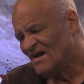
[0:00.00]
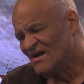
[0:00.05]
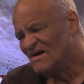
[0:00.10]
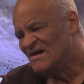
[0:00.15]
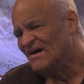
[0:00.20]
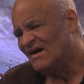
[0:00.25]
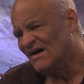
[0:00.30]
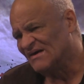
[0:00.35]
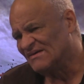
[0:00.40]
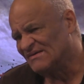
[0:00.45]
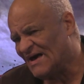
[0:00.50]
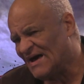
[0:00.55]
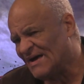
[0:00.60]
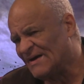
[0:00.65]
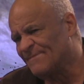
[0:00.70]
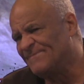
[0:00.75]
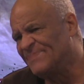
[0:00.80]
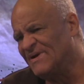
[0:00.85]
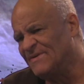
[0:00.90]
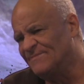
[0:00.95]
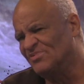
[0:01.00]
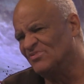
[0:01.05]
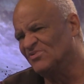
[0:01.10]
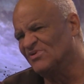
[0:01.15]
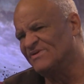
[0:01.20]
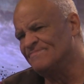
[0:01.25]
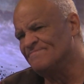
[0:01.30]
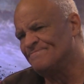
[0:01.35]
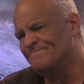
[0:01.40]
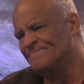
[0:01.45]
A lot of people
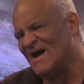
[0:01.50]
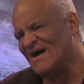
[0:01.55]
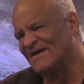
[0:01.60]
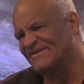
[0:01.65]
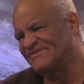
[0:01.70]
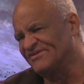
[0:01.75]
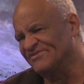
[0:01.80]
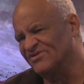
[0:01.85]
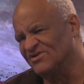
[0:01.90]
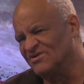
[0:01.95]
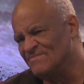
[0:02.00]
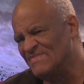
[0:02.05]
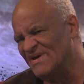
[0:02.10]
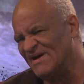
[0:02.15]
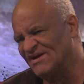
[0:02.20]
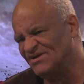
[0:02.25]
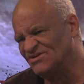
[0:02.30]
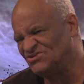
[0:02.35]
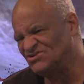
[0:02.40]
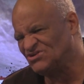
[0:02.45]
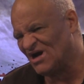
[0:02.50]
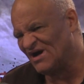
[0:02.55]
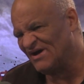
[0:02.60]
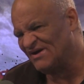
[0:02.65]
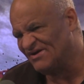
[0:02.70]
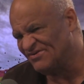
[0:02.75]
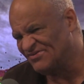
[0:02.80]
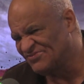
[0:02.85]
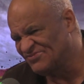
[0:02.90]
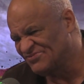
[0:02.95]
with bacterial
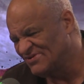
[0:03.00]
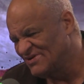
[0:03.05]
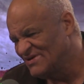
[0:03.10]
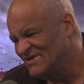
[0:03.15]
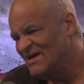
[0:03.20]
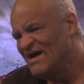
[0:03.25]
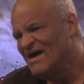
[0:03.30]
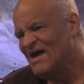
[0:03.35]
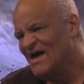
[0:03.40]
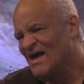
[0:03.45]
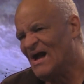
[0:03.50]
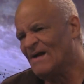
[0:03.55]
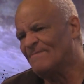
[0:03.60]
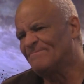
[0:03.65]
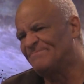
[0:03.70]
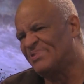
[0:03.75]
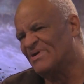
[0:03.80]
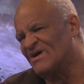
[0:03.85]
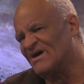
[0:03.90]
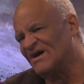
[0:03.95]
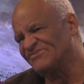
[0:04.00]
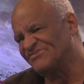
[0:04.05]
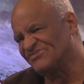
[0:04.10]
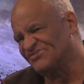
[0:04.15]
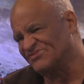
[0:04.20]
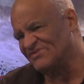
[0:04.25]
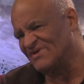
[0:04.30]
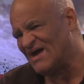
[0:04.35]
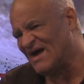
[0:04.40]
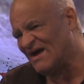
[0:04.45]
meningitis have parts
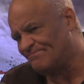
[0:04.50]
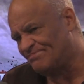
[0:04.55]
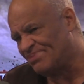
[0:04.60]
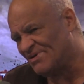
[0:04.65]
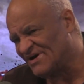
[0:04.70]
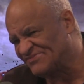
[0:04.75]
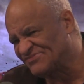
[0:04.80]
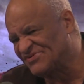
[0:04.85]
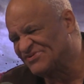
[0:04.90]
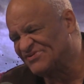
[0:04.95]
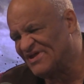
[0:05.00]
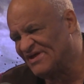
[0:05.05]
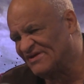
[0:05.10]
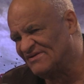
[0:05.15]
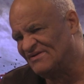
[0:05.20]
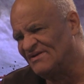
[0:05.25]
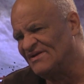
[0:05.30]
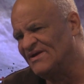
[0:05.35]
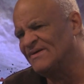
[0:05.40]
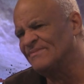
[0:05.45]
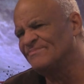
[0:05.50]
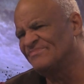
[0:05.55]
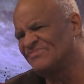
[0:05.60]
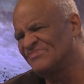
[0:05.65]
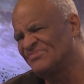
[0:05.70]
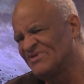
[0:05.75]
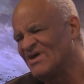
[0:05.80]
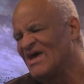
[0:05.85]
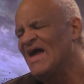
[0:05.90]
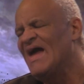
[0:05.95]
have parts of their limbs
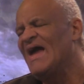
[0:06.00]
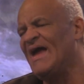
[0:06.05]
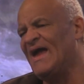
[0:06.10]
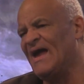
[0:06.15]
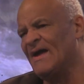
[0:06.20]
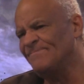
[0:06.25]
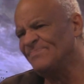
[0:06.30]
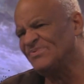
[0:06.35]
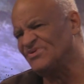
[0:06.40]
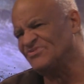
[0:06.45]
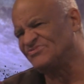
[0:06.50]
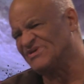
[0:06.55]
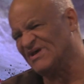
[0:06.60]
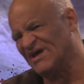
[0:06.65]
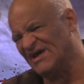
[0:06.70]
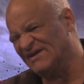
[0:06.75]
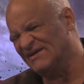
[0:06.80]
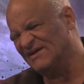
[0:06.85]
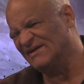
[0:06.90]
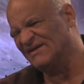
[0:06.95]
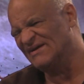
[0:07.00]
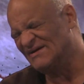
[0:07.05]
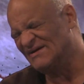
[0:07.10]
amputated.